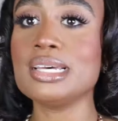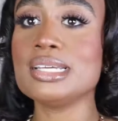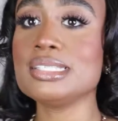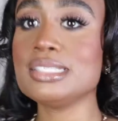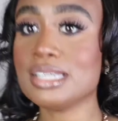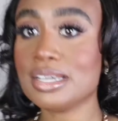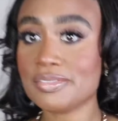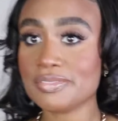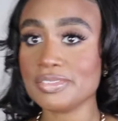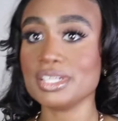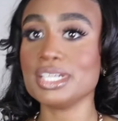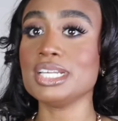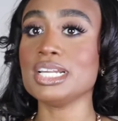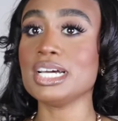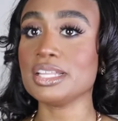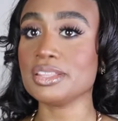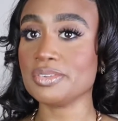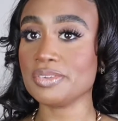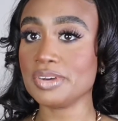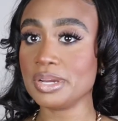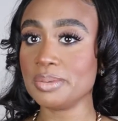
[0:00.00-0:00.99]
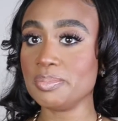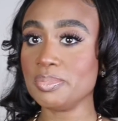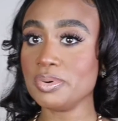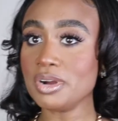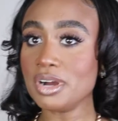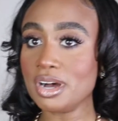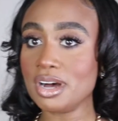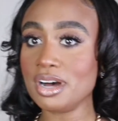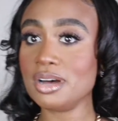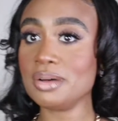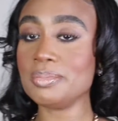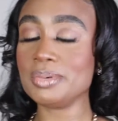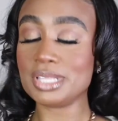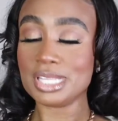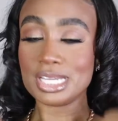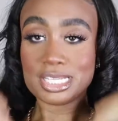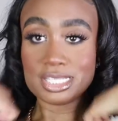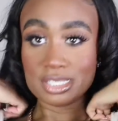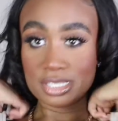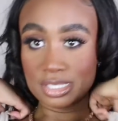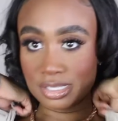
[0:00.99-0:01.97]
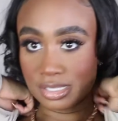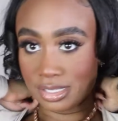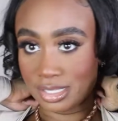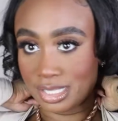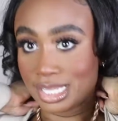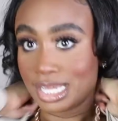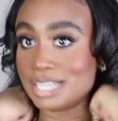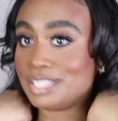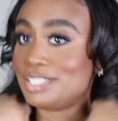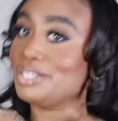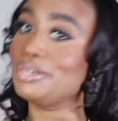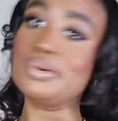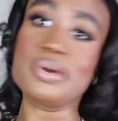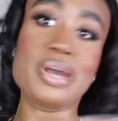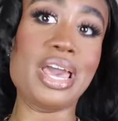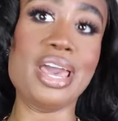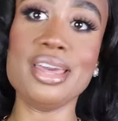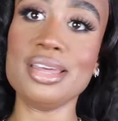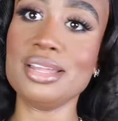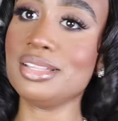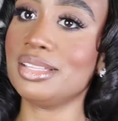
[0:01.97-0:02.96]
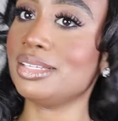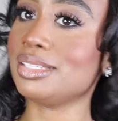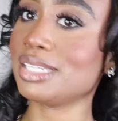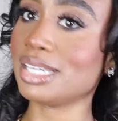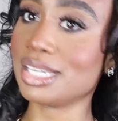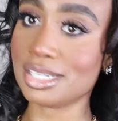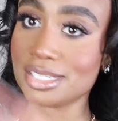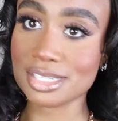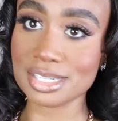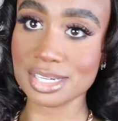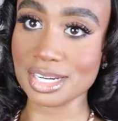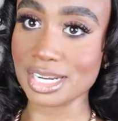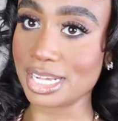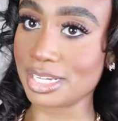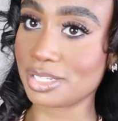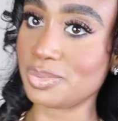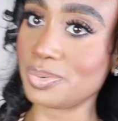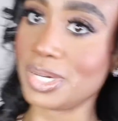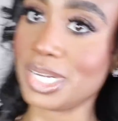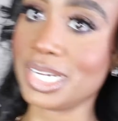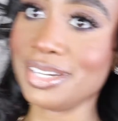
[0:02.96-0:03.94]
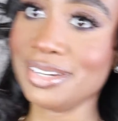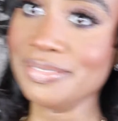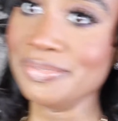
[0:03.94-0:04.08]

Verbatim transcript: Definitely not the right bra, but that's, that's okay. Let's get into the next one.